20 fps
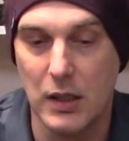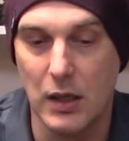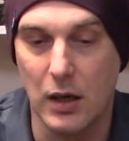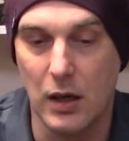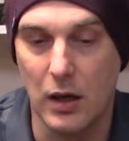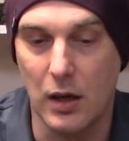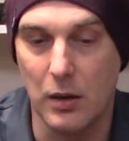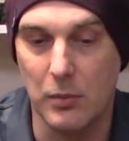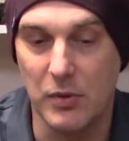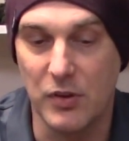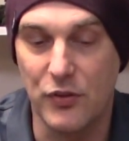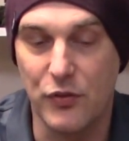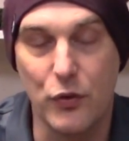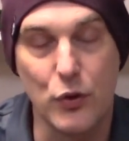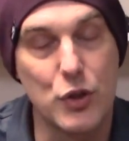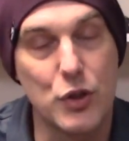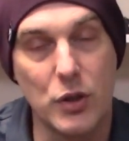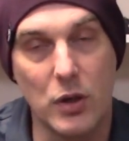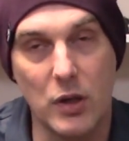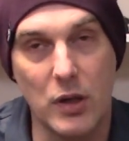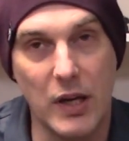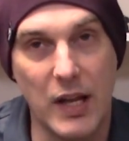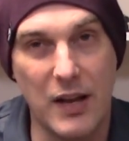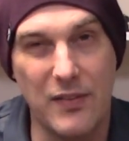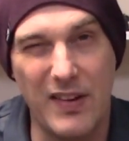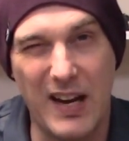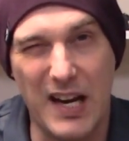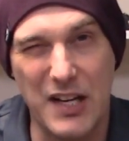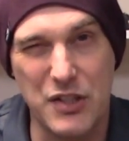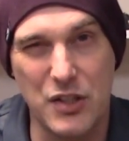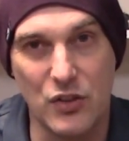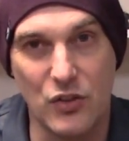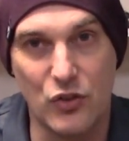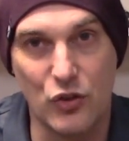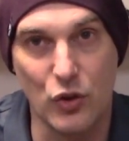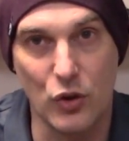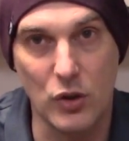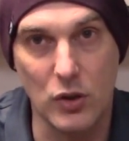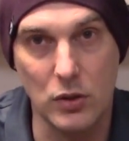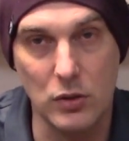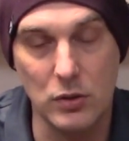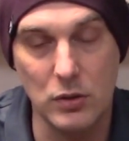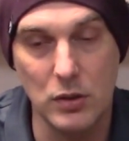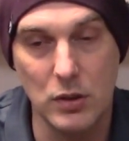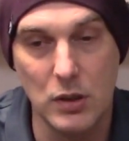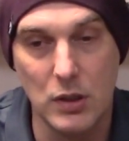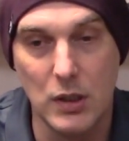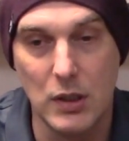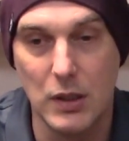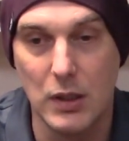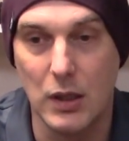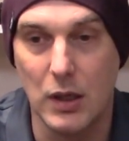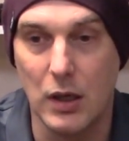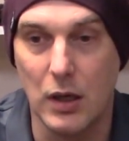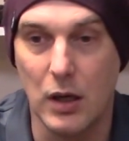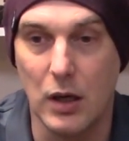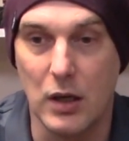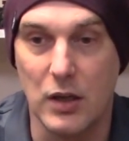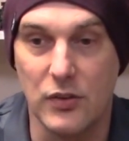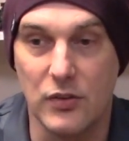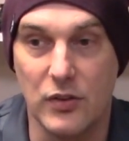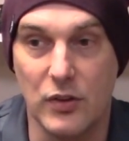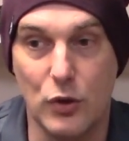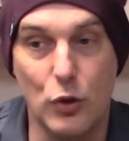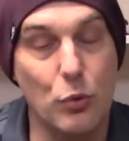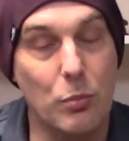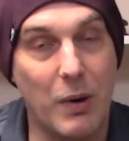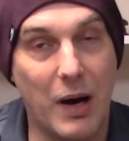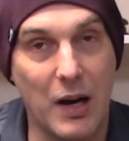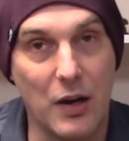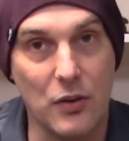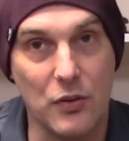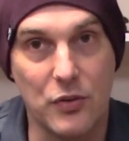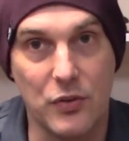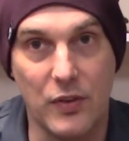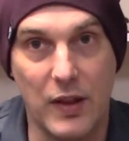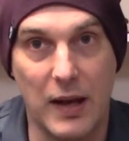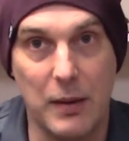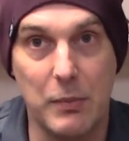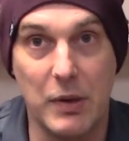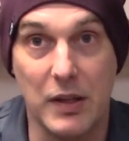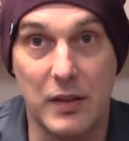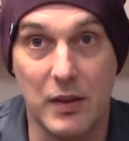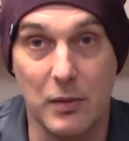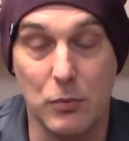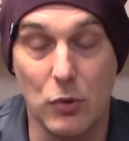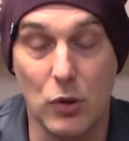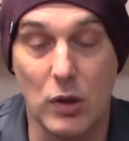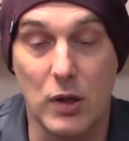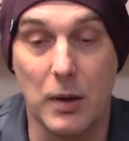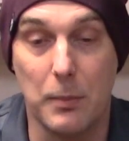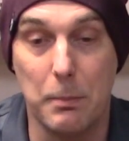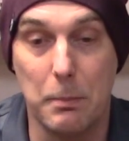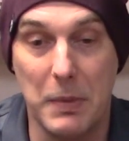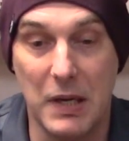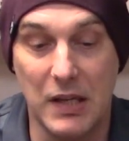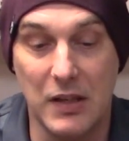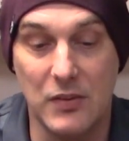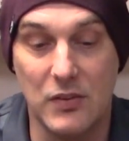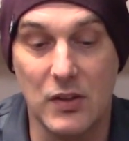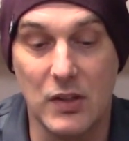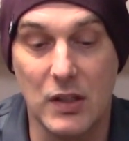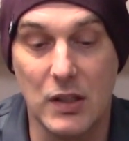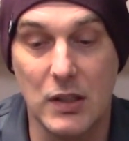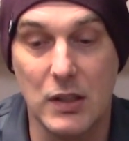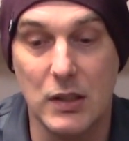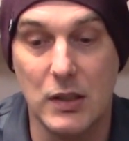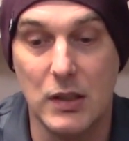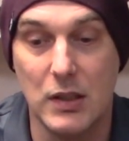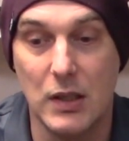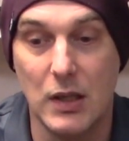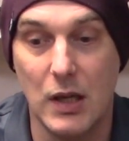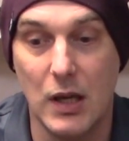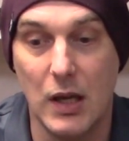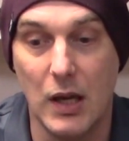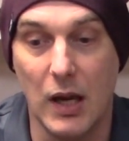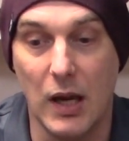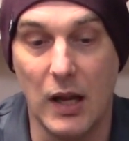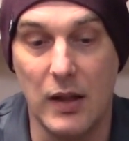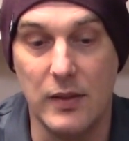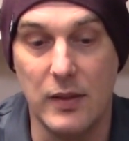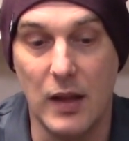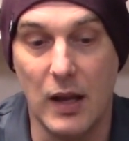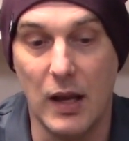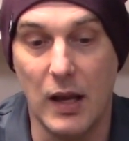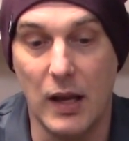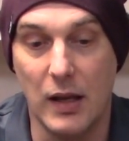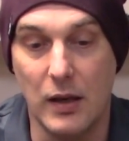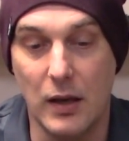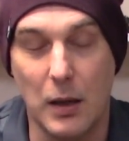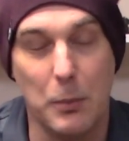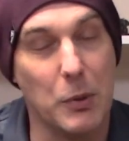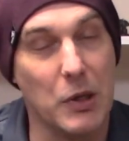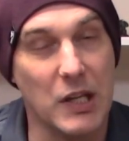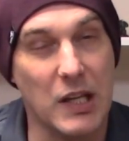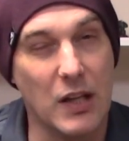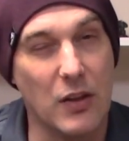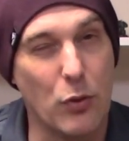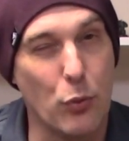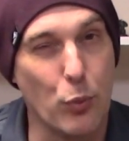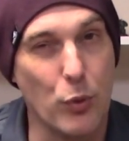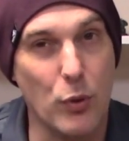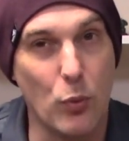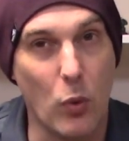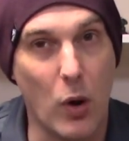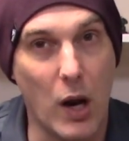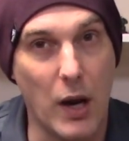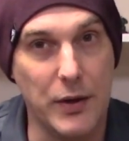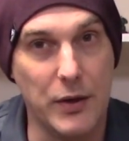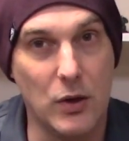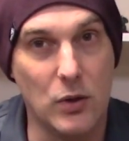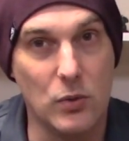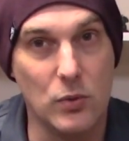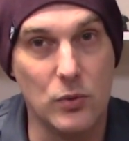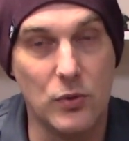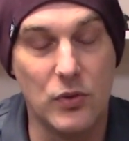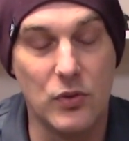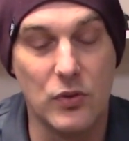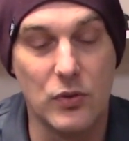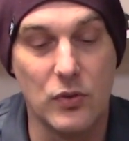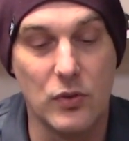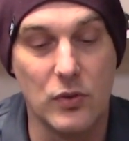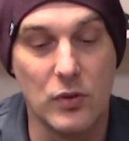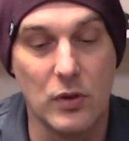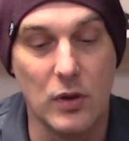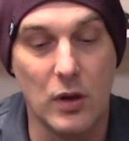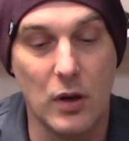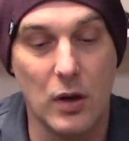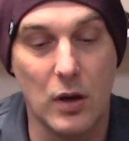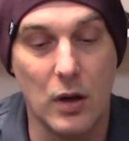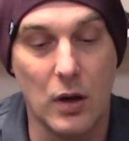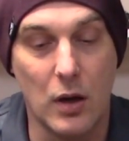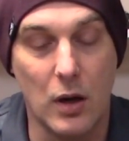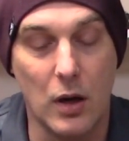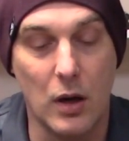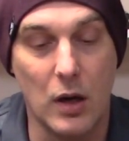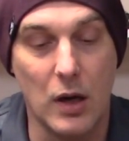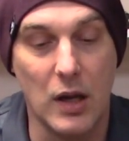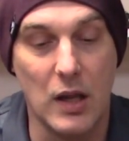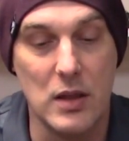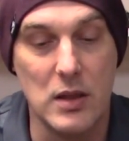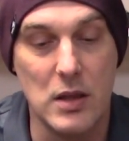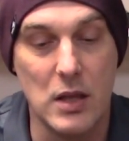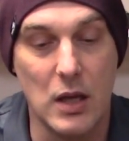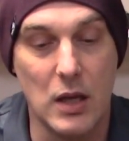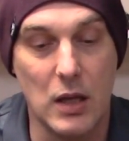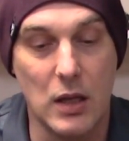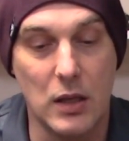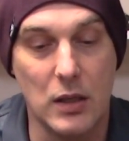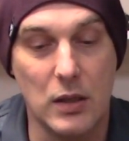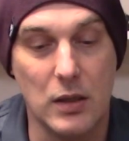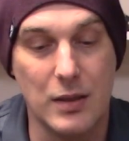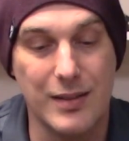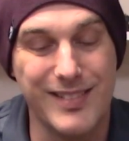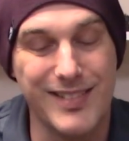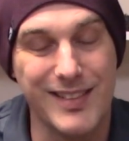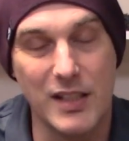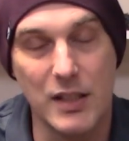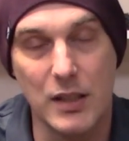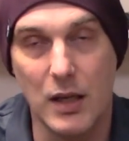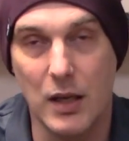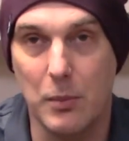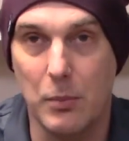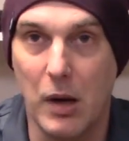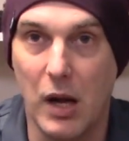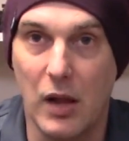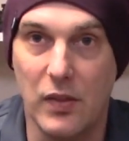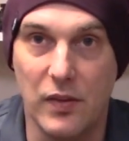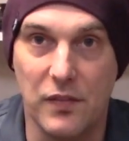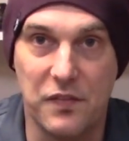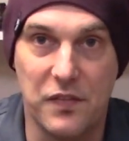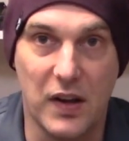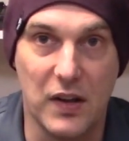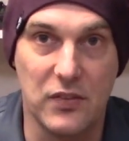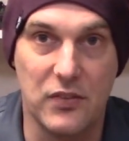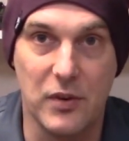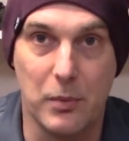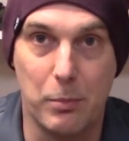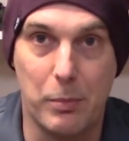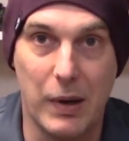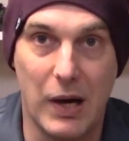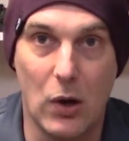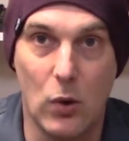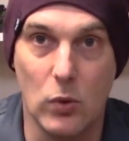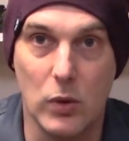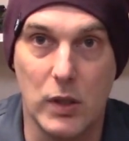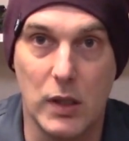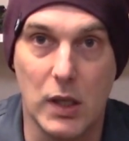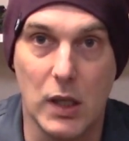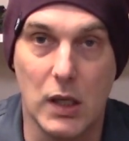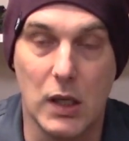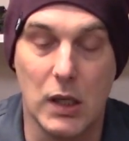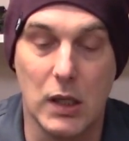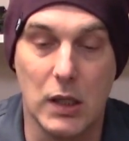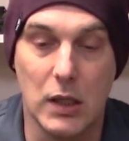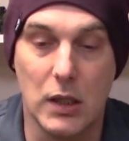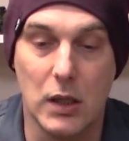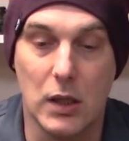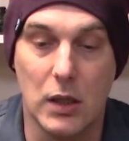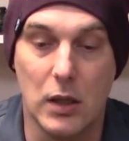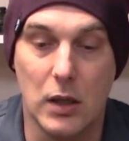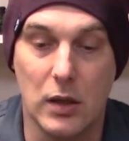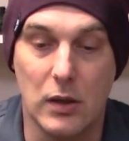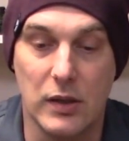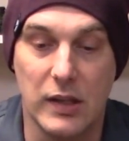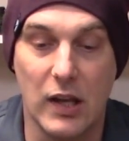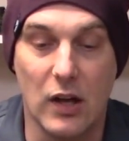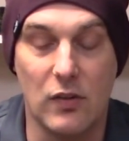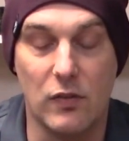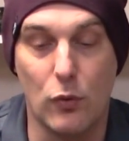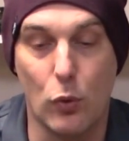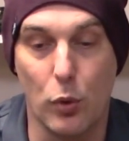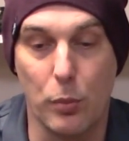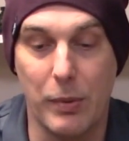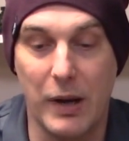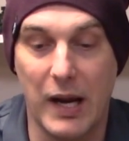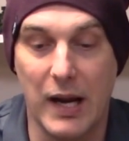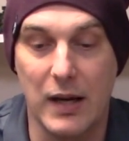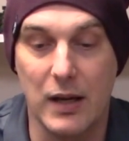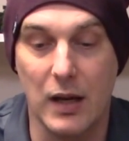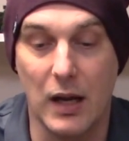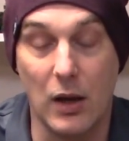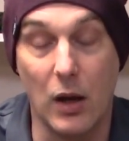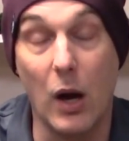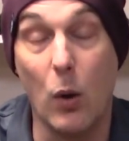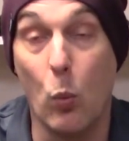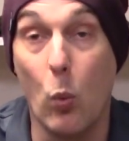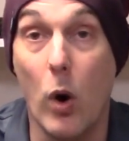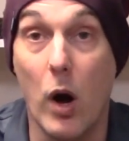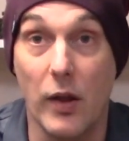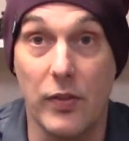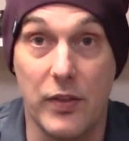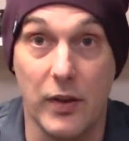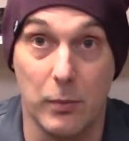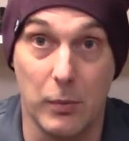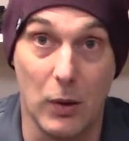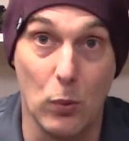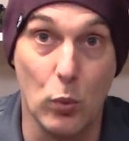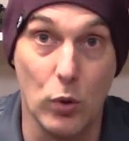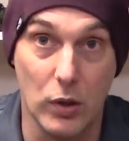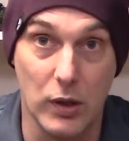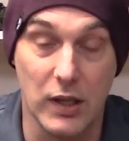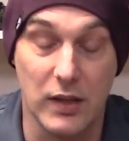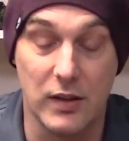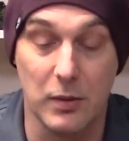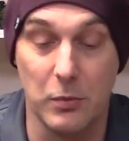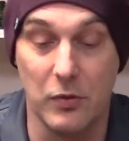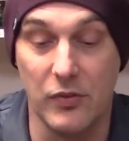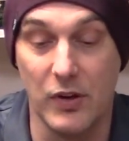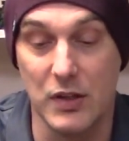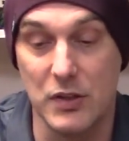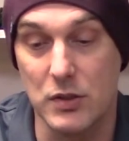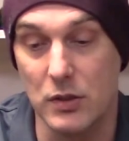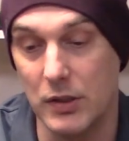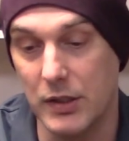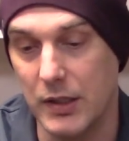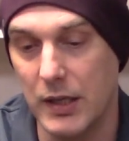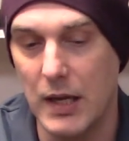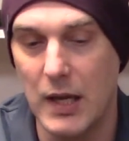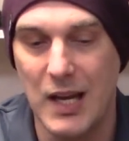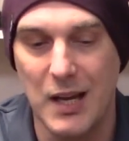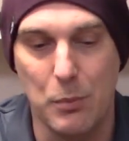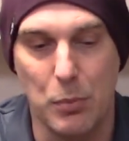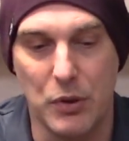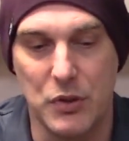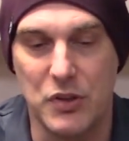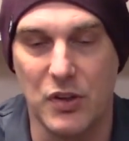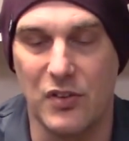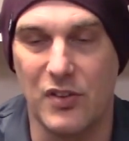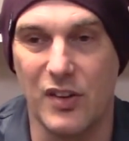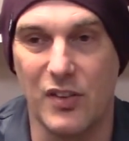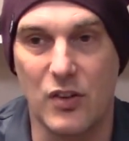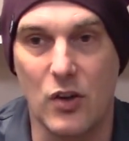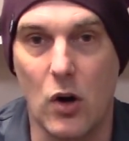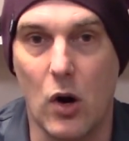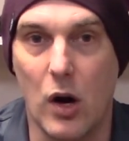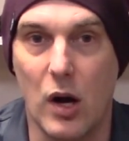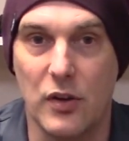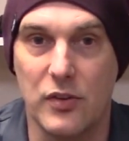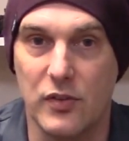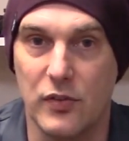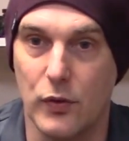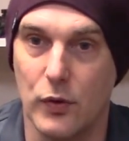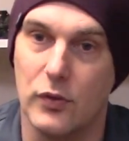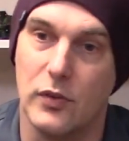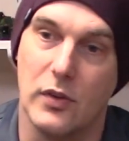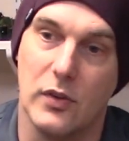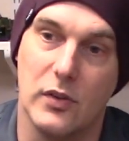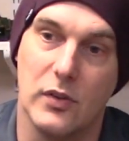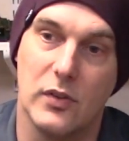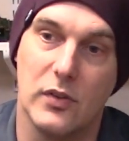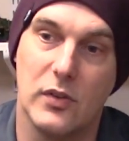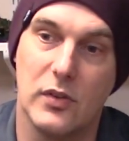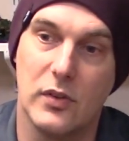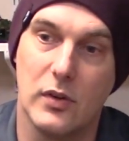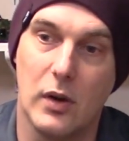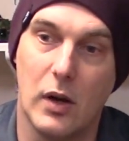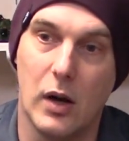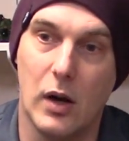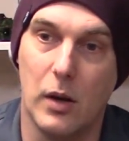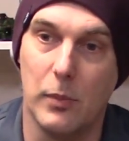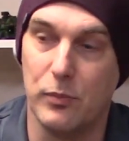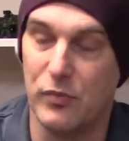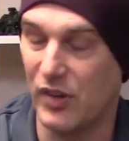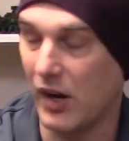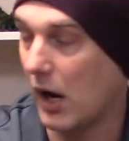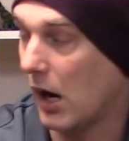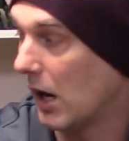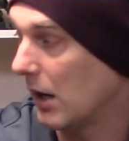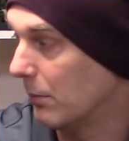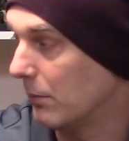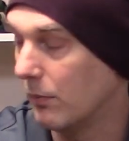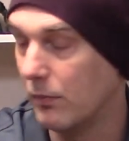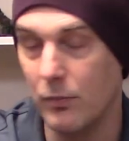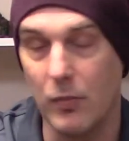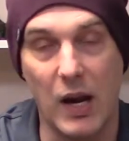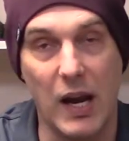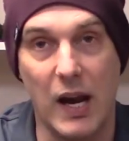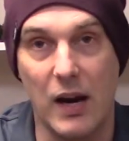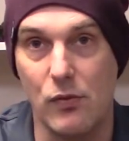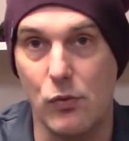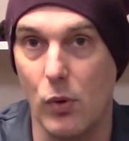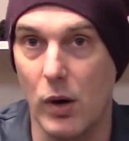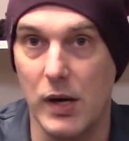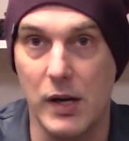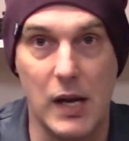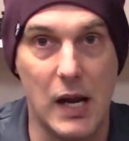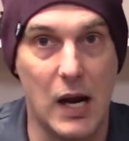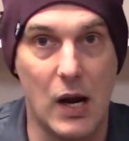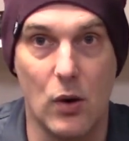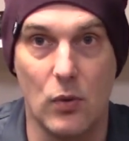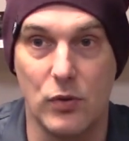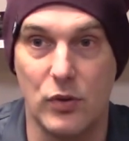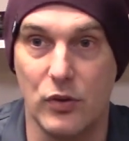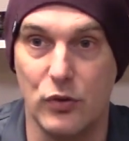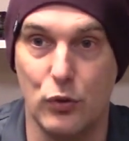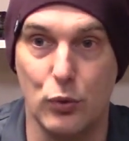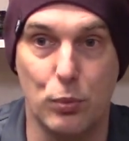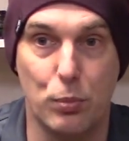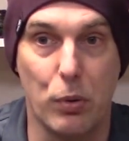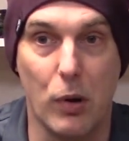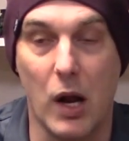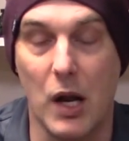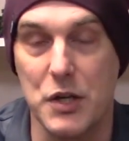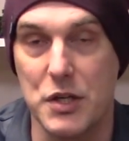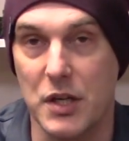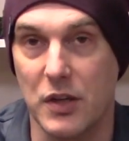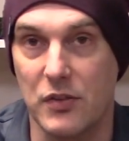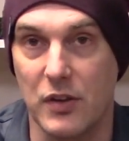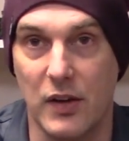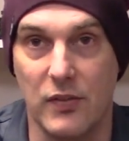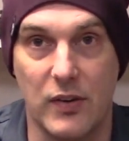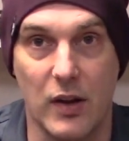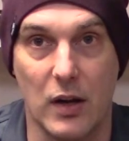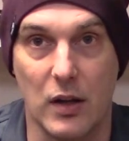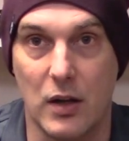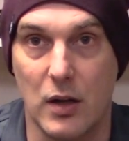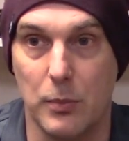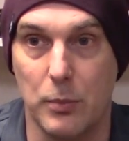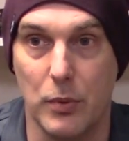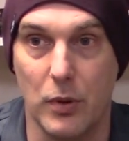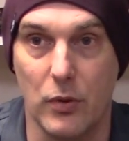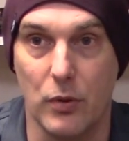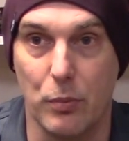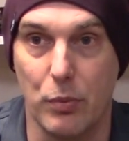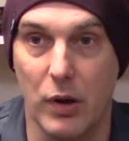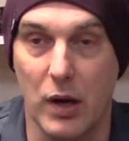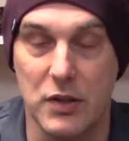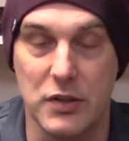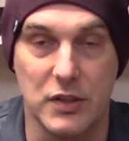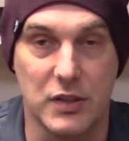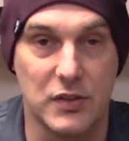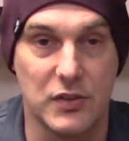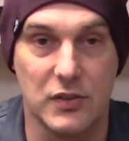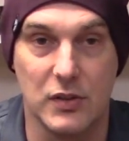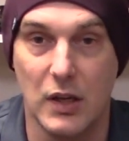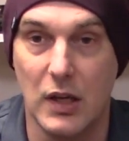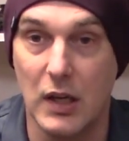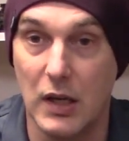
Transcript: it's for sure going to have Ashen Circle, because the new models for that make them look amazing. And then I'm going to get 3 Rhinos, and then I'm on the fence about getting Galvor back. I want them. I will get them eventually, but just it's cost versus time I have right now to do projects. I've got a couple other projects.